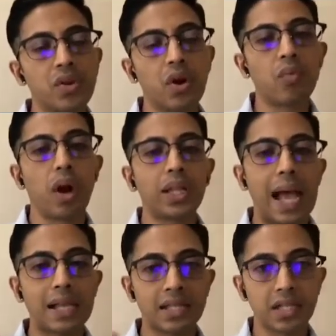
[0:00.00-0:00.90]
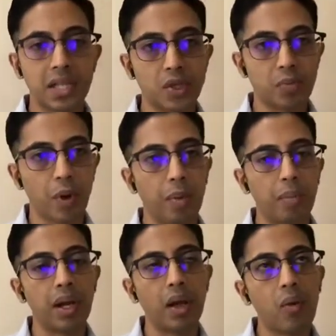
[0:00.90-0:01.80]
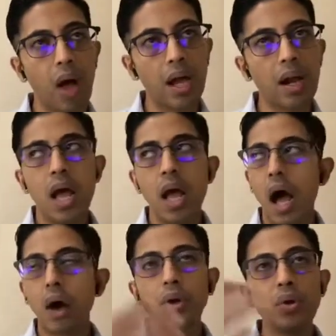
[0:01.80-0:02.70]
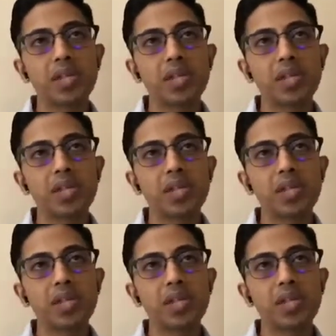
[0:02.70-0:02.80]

what are the assets that you probably require, how do you set